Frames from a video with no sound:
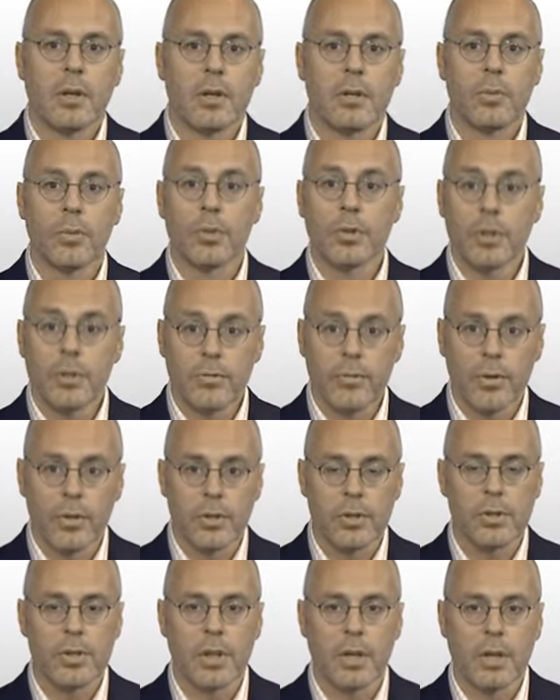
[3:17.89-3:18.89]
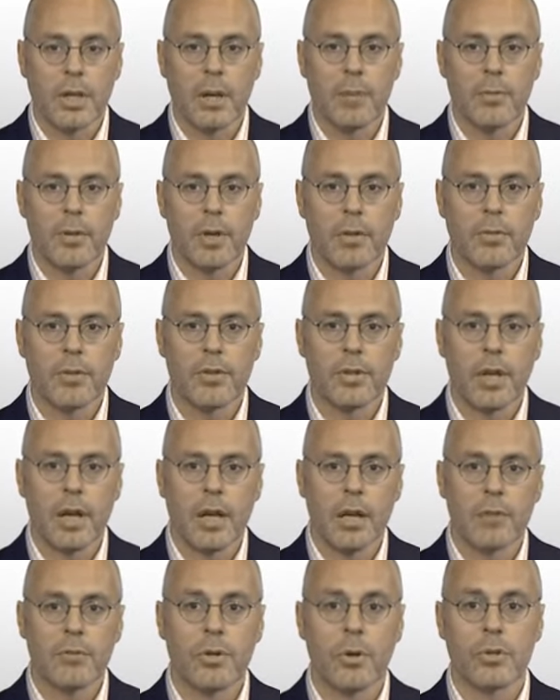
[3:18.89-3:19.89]
It's wonderful to see a company of the
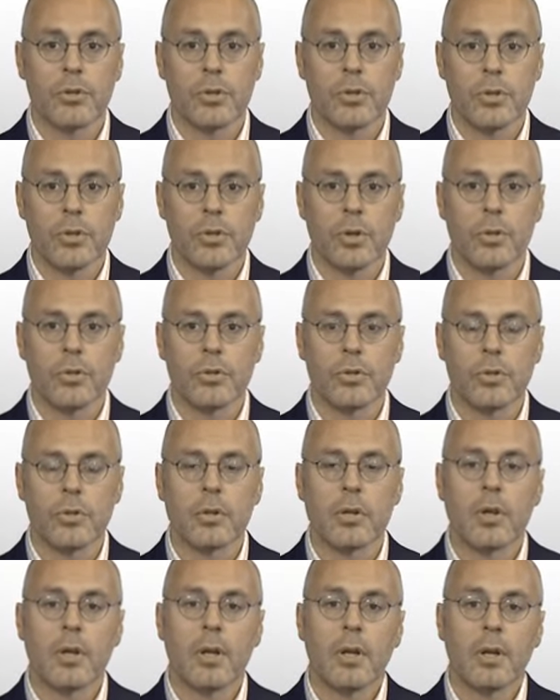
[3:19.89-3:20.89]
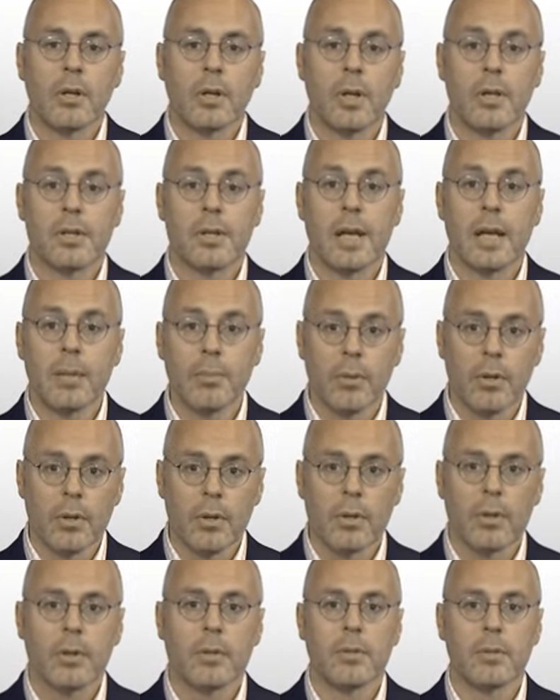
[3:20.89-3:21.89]
scale of Johnson & Johnson that is
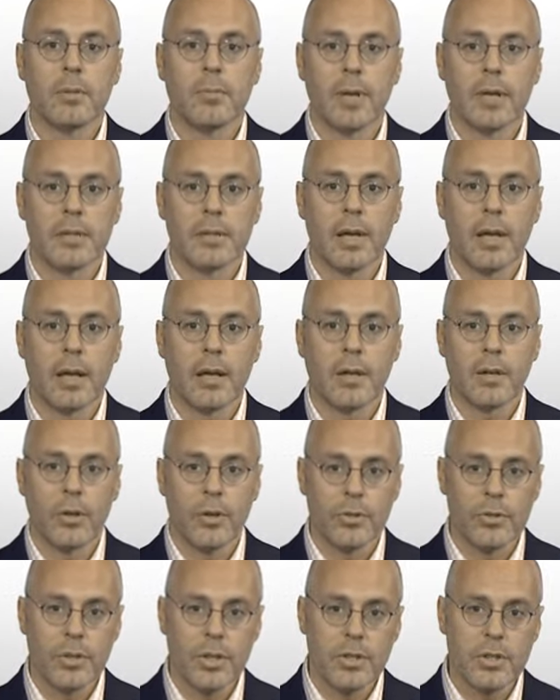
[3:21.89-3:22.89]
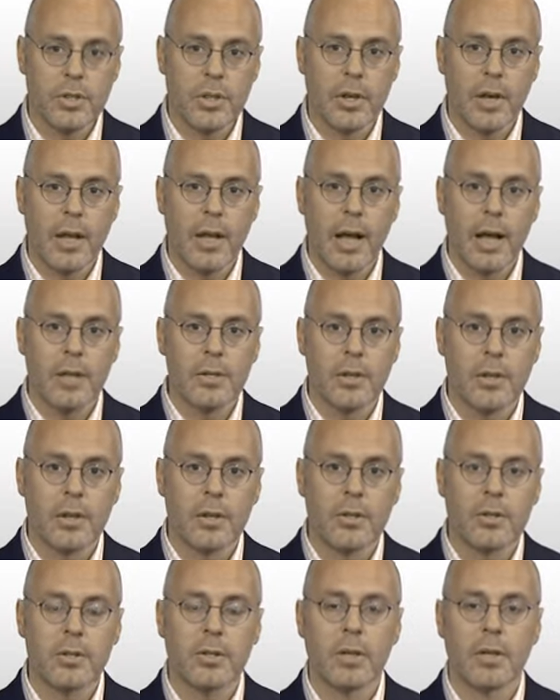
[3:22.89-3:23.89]
able to maintain a consistently
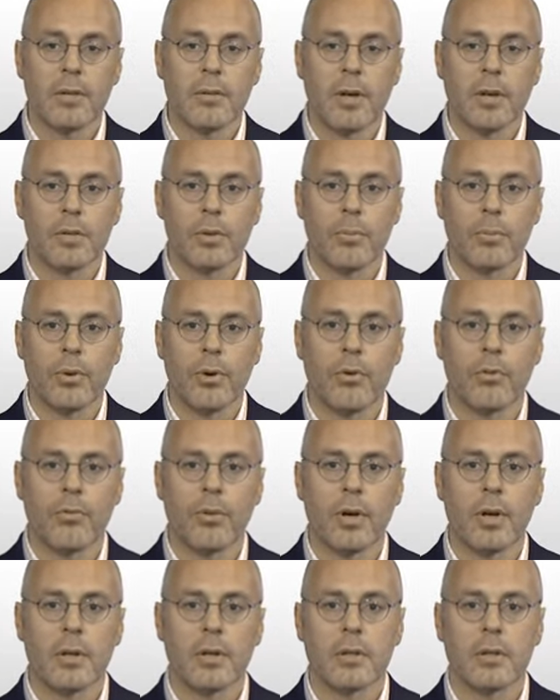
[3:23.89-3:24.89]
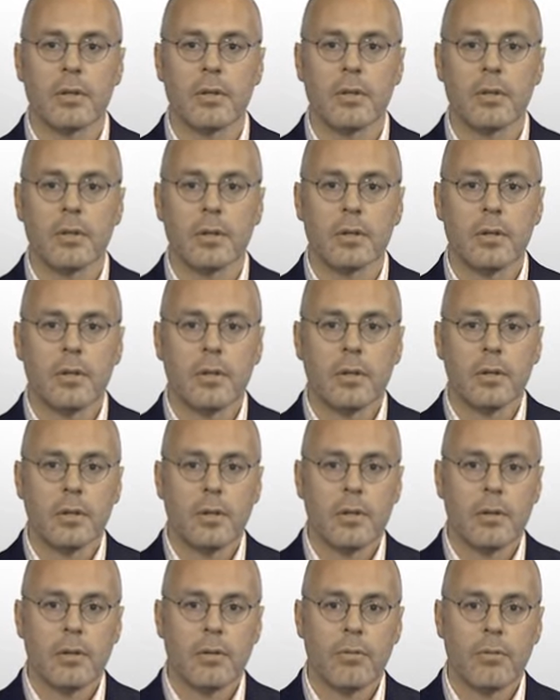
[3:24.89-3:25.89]
excellent innovation profile.
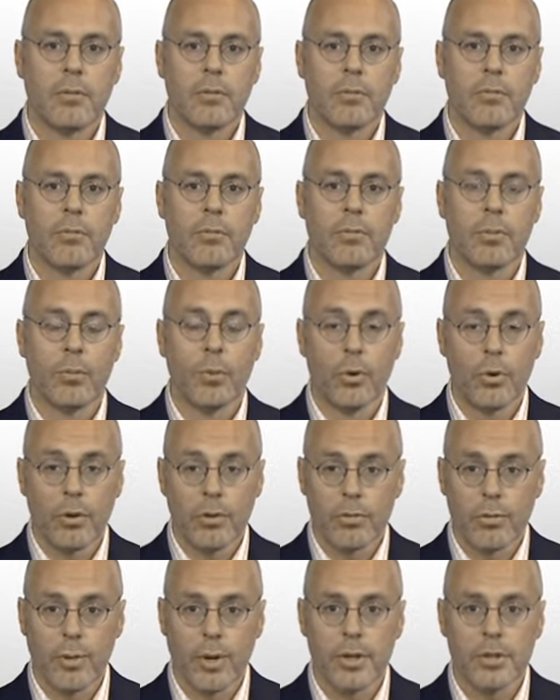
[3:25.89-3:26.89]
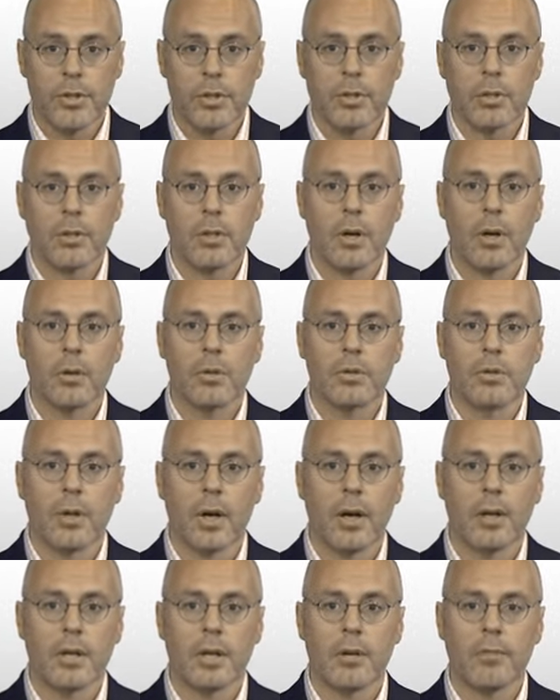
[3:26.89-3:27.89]
For more information, go to
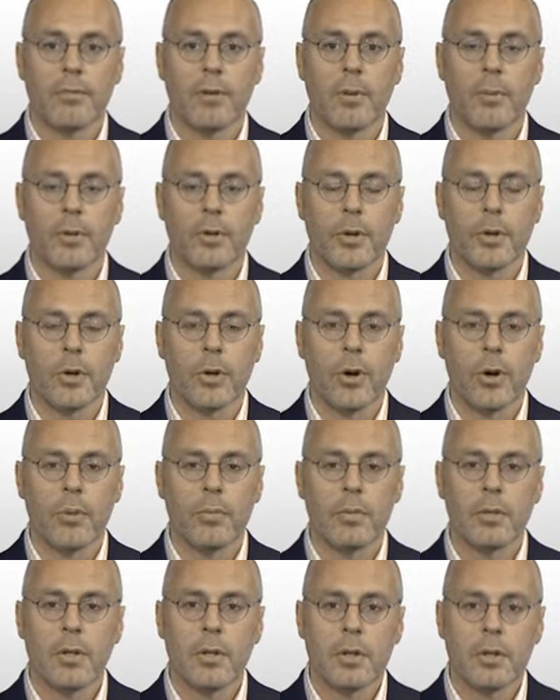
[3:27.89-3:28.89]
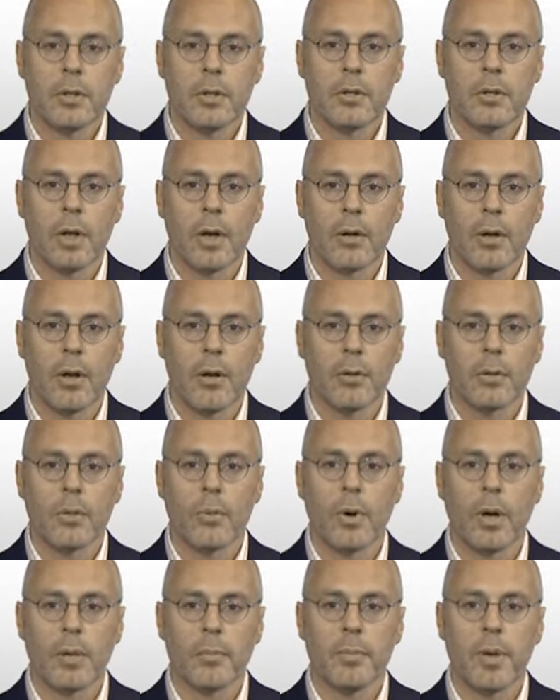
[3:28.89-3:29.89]
ideapharma.com to download
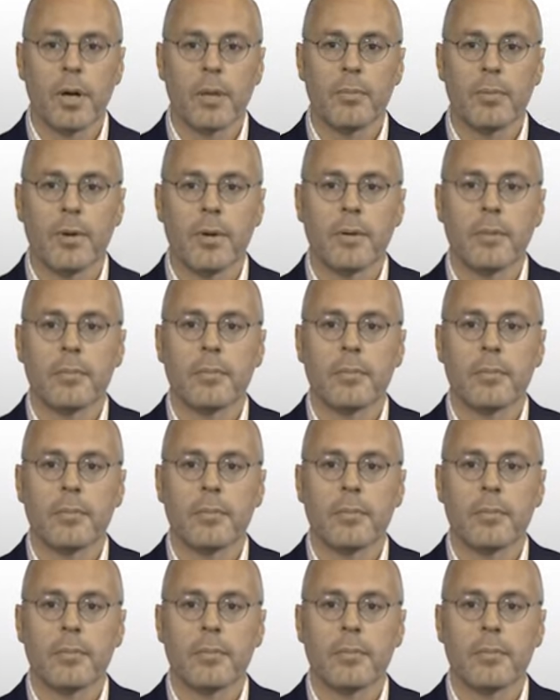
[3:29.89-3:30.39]
the white paper.